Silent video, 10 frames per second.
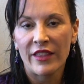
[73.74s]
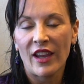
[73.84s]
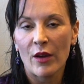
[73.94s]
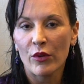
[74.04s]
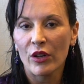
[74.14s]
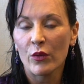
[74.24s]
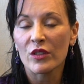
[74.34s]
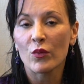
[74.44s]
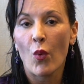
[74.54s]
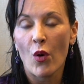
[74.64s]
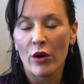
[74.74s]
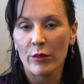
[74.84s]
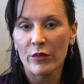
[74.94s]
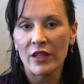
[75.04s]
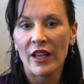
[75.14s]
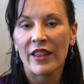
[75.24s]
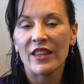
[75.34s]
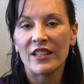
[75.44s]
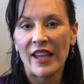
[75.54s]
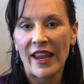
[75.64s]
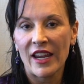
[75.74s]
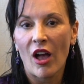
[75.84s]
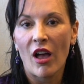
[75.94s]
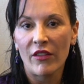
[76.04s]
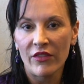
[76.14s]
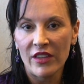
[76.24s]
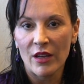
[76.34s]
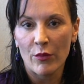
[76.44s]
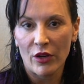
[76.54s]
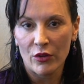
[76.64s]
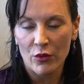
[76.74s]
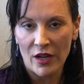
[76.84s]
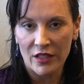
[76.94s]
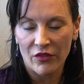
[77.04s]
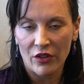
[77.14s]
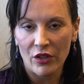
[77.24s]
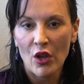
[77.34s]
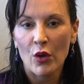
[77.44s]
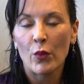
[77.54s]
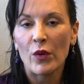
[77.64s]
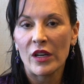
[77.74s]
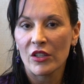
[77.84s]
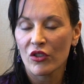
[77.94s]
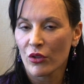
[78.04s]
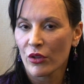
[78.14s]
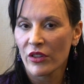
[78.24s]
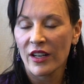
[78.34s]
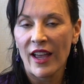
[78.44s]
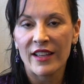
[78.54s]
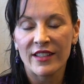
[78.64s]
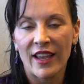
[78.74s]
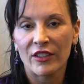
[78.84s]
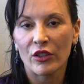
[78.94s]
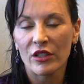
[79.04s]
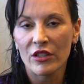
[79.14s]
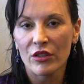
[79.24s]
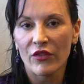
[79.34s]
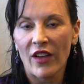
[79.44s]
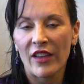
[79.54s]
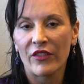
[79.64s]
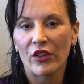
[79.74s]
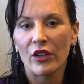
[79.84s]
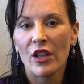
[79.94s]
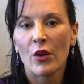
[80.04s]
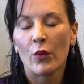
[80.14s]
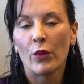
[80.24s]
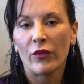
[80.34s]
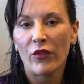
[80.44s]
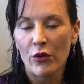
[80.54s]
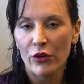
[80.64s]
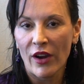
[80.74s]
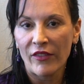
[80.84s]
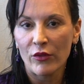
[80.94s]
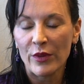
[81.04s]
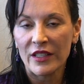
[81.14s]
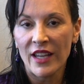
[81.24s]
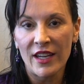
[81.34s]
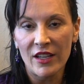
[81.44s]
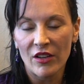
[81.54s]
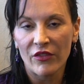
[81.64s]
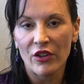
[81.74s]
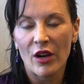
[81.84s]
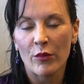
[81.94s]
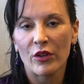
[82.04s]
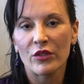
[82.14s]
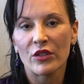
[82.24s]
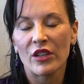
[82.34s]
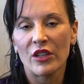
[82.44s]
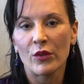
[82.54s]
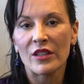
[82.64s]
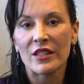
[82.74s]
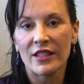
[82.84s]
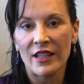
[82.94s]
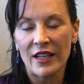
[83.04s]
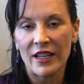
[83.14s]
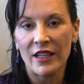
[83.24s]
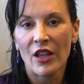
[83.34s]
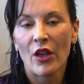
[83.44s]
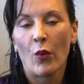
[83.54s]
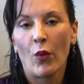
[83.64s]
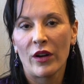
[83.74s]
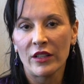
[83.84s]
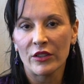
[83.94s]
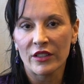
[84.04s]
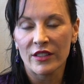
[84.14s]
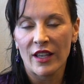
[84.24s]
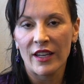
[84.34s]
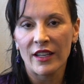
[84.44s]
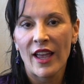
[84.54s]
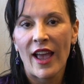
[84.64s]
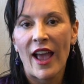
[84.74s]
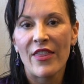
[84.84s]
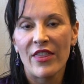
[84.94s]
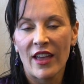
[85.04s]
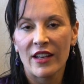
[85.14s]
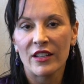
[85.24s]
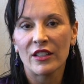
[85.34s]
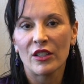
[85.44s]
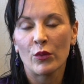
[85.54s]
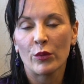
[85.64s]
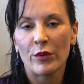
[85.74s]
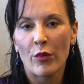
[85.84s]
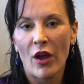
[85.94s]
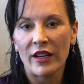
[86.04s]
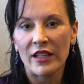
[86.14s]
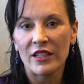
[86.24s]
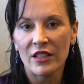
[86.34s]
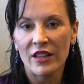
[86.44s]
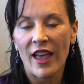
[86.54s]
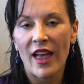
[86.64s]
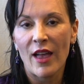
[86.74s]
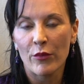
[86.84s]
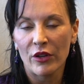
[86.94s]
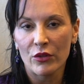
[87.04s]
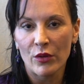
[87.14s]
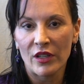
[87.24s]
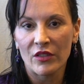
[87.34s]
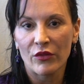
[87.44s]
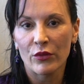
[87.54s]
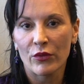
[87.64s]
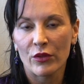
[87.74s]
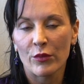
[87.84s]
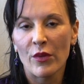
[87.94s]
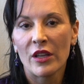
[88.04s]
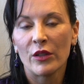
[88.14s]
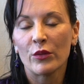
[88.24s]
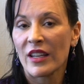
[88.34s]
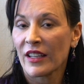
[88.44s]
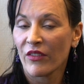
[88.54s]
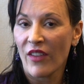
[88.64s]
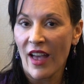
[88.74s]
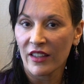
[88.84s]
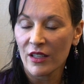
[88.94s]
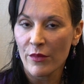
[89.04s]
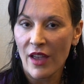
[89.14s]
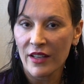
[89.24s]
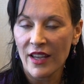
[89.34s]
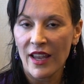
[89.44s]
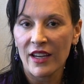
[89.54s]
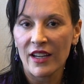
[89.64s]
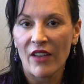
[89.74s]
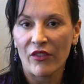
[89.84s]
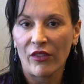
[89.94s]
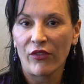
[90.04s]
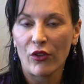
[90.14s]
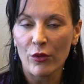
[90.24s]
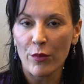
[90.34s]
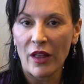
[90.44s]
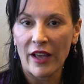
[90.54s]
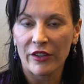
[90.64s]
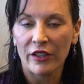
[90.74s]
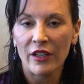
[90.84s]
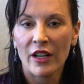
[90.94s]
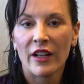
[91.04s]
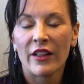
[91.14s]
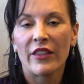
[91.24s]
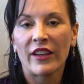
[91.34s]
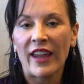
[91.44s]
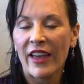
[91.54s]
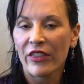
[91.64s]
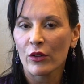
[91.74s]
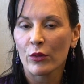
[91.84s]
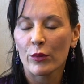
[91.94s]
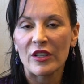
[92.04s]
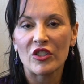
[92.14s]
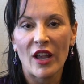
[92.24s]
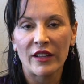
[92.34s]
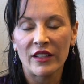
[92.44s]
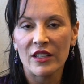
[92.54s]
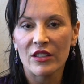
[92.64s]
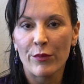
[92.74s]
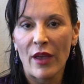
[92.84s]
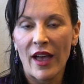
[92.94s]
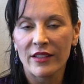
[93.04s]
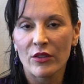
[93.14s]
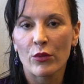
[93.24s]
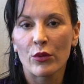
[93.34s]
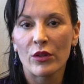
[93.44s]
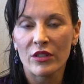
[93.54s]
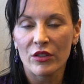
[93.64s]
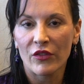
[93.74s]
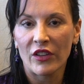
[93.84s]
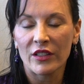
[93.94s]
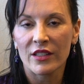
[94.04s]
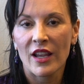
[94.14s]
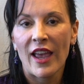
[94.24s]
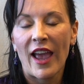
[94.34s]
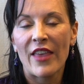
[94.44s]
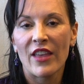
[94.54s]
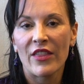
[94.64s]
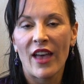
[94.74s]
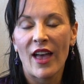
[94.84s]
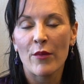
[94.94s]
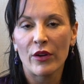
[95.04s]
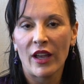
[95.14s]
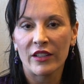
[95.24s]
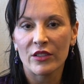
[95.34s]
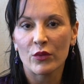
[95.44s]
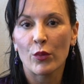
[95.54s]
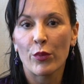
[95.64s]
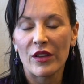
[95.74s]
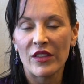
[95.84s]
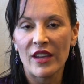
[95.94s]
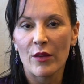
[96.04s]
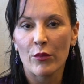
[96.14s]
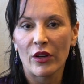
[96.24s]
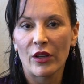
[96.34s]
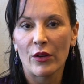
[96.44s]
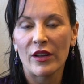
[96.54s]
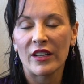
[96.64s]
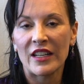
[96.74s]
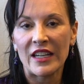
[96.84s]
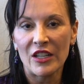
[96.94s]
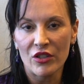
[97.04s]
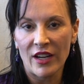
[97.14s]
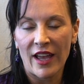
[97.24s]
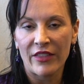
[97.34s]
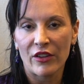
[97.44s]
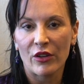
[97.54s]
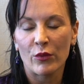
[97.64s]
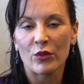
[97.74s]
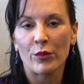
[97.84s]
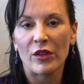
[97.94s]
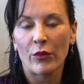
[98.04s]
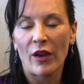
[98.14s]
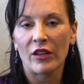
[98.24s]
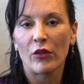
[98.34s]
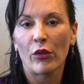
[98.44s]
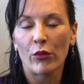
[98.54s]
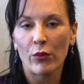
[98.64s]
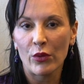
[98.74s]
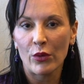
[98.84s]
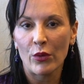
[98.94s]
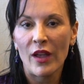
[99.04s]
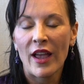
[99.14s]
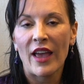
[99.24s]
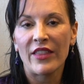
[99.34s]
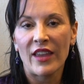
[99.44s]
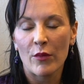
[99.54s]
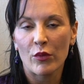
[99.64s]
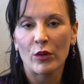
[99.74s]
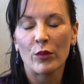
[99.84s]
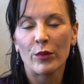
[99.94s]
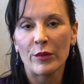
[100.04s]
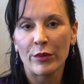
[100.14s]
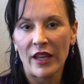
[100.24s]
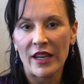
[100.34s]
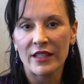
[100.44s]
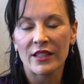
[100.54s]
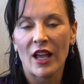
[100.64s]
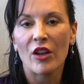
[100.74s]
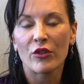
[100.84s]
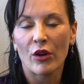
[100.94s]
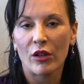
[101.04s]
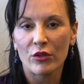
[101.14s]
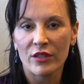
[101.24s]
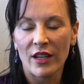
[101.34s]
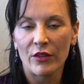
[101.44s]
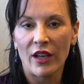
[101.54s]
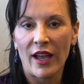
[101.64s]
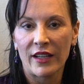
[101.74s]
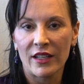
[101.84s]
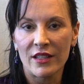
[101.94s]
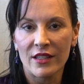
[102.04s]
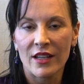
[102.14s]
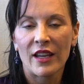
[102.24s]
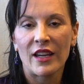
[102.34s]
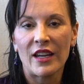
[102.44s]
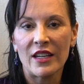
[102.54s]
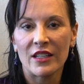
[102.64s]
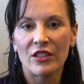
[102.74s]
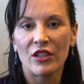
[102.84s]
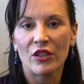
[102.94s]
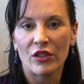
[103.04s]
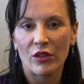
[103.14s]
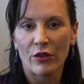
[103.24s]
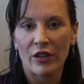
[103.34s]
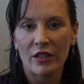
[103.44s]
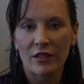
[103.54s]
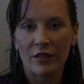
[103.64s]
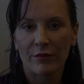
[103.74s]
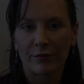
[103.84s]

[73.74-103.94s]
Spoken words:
The embryo is warmed the day of the embryo transfer. We ensure that it has had good survival. A photograph will be taken of your embryo so that you can see what it looks like, and then you will be brought into the embryo transfer room. You will take a Valium that day and have a full bladder. The catheter will be gently passed through the cervix, and then the embryologist will bring the embryo in an inner catheter, which will be threaded through, and the embryo will be placed under ultrasound guidance into your uterus.